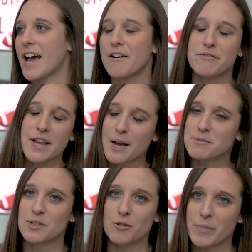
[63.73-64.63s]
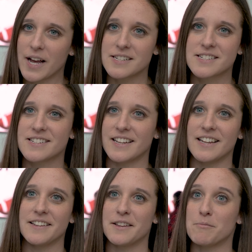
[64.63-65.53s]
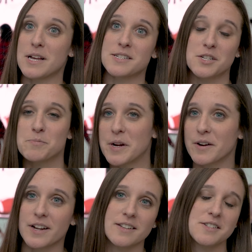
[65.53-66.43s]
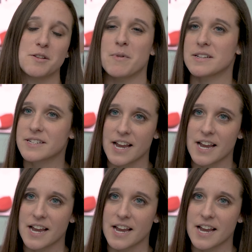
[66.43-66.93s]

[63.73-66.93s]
have the absolute best and the best experience, the best